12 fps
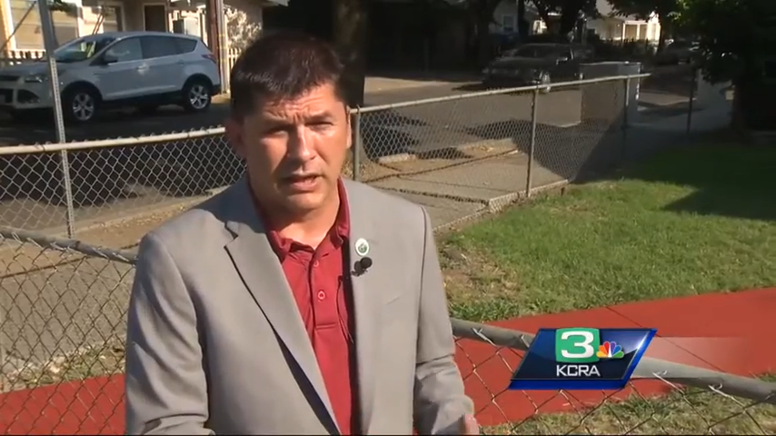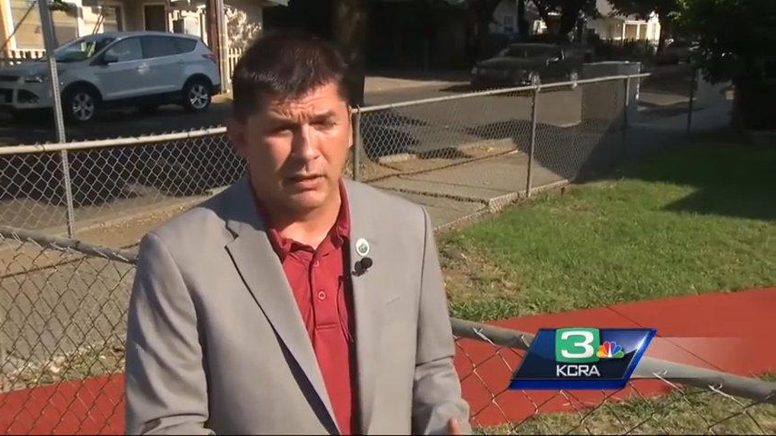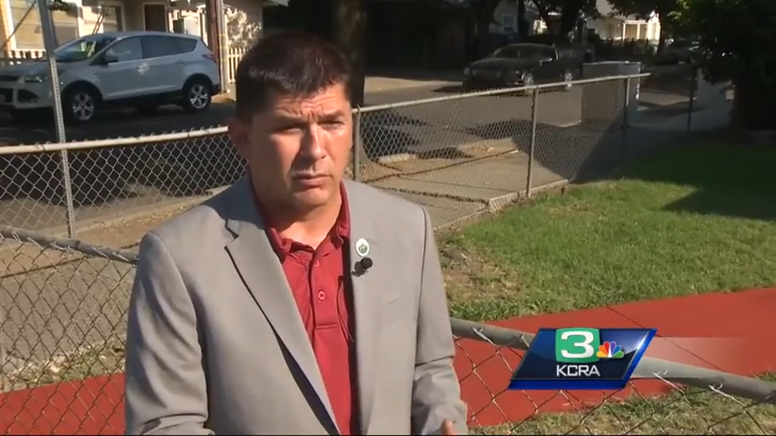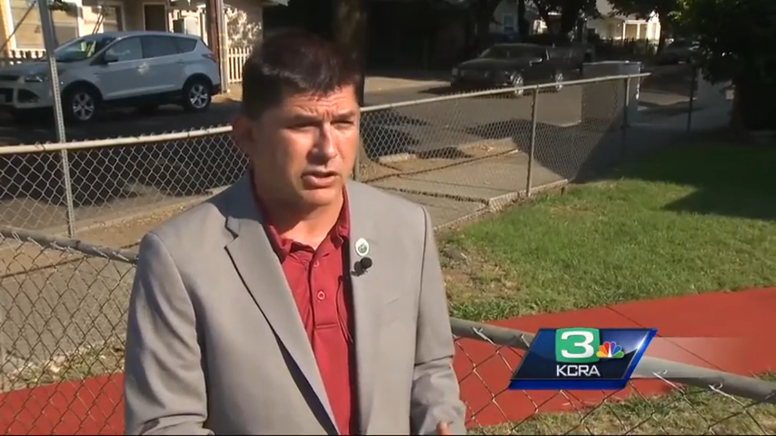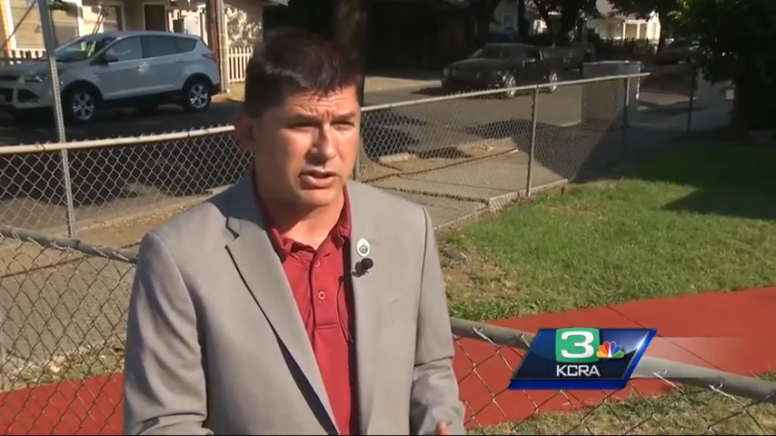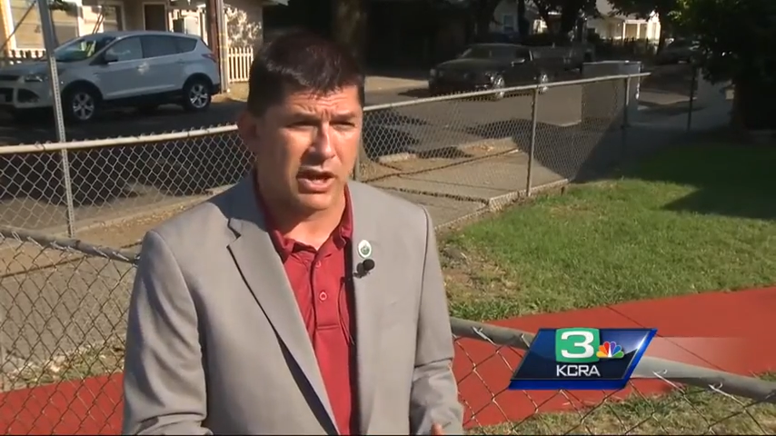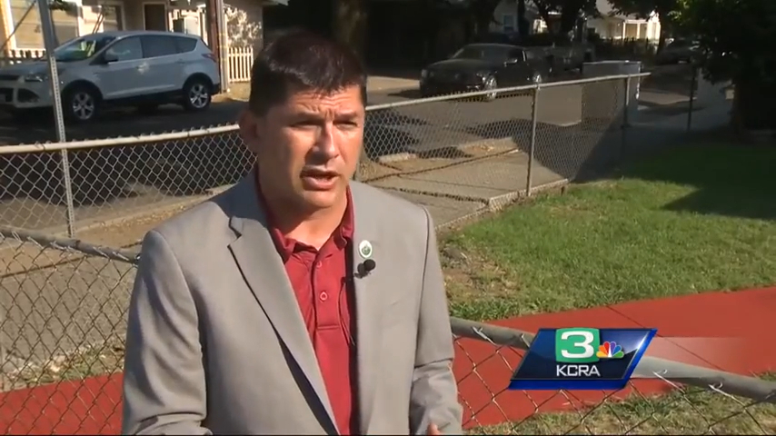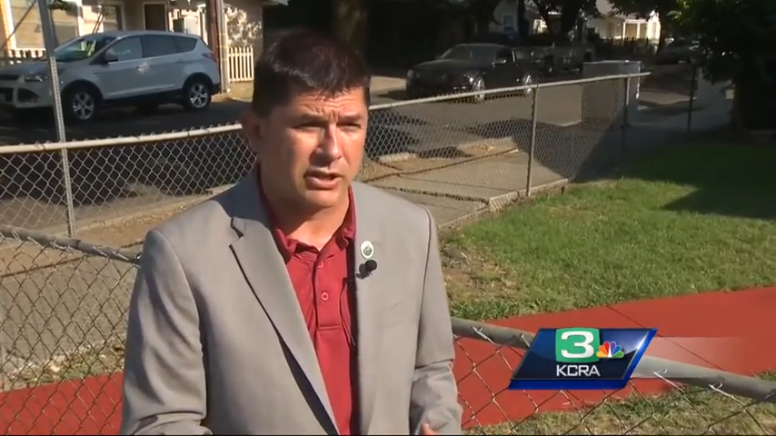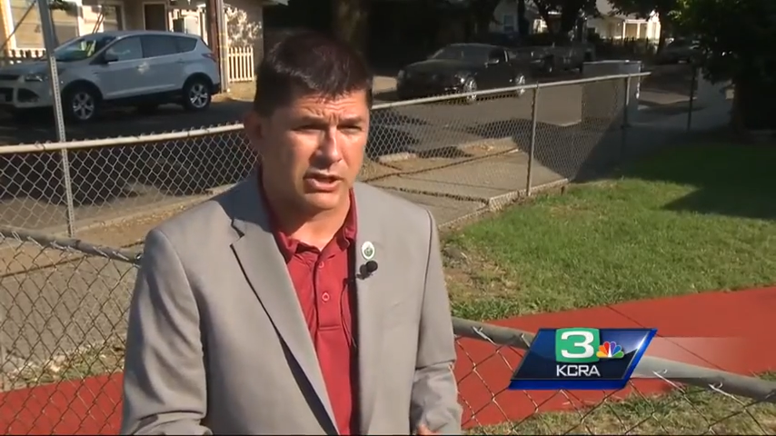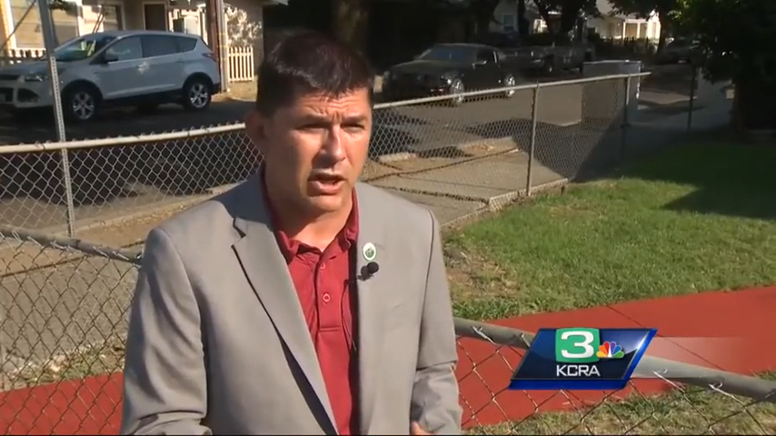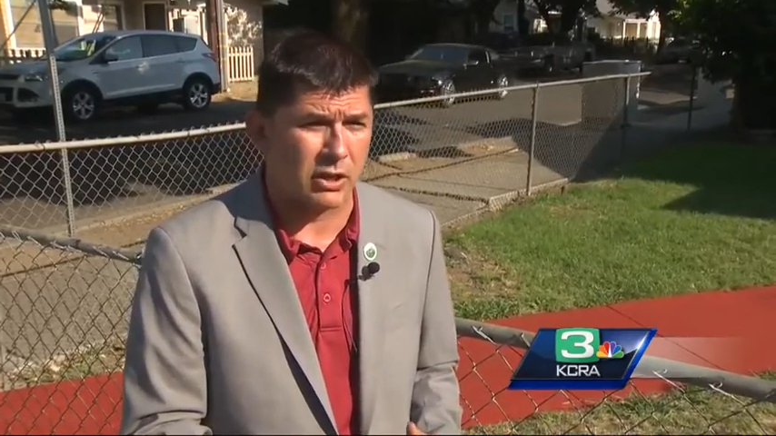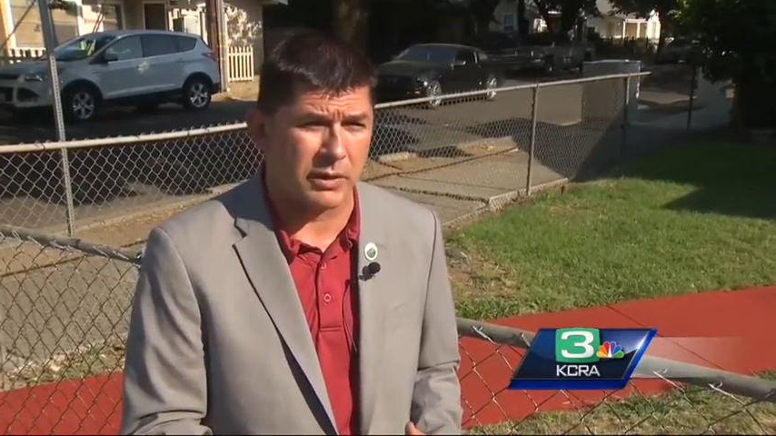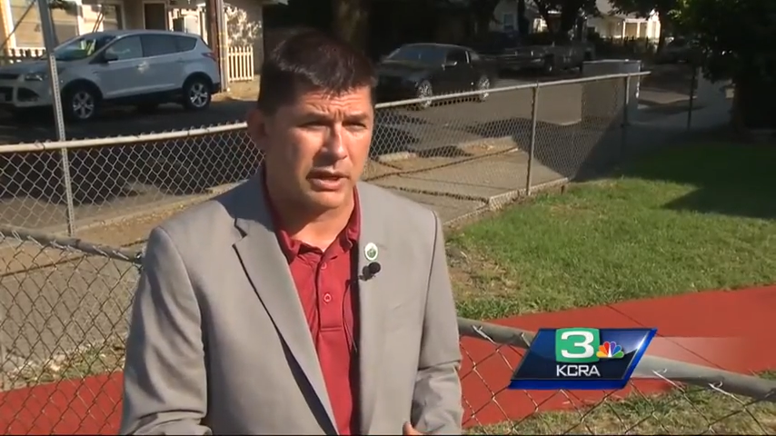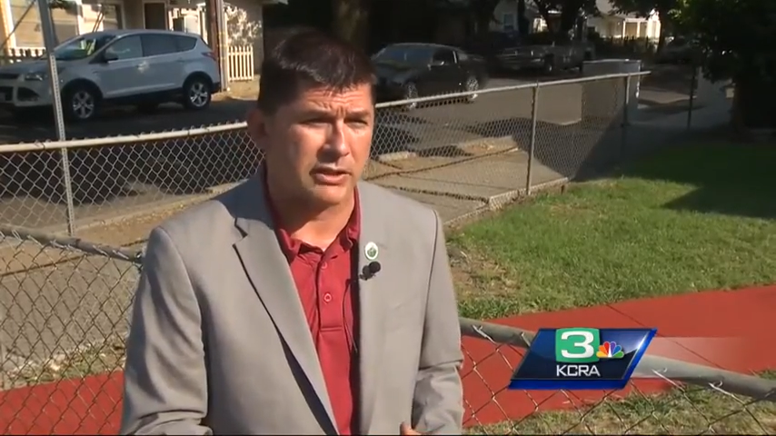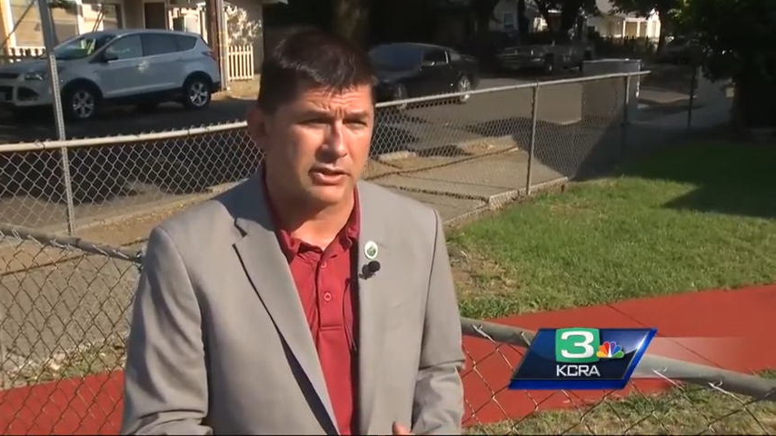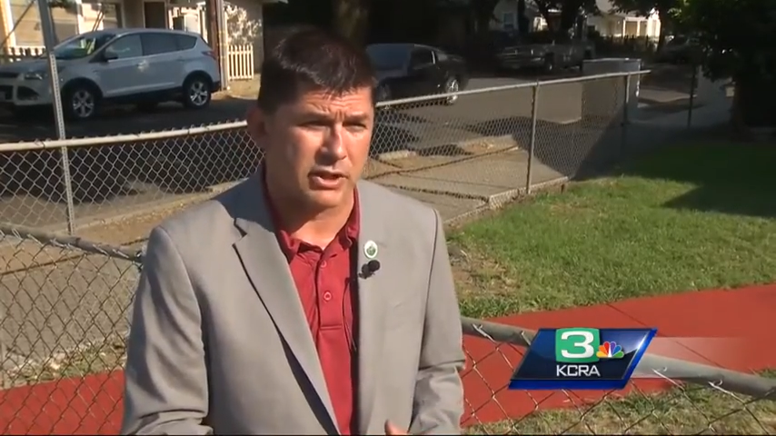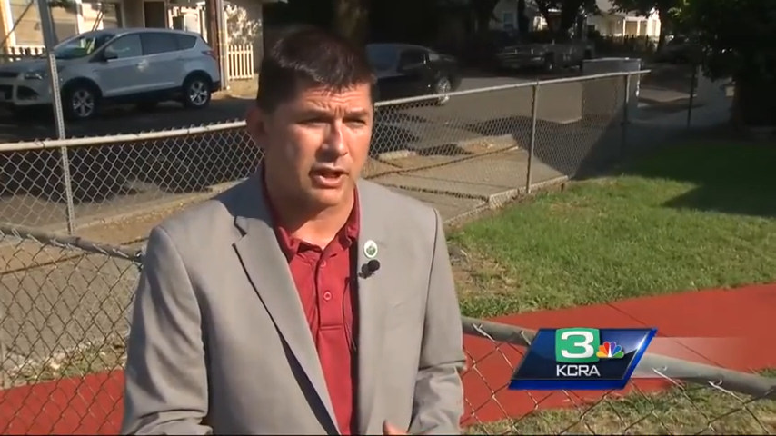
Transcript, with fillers: and we're just not going to tolerate it in